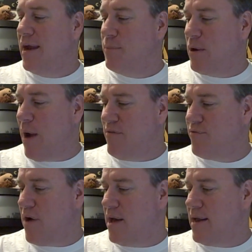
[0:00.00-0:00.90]
It'll be
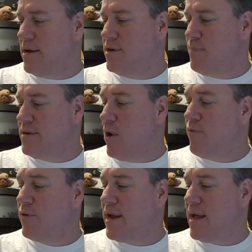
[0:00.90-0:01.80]
great fun, but
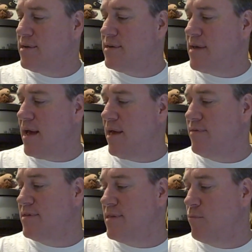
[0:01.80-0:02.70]
don't forget
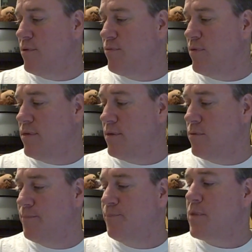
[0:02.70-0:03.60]

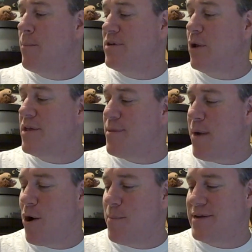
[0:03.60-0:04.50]
but don't let the
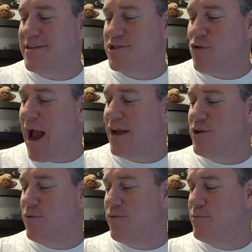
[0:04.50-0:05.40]
merriment
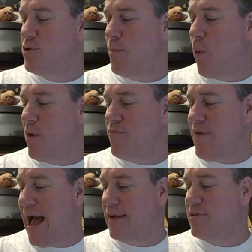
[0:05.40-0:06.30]
distract you from 2 important
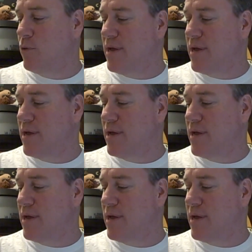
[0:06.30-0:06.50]
facts.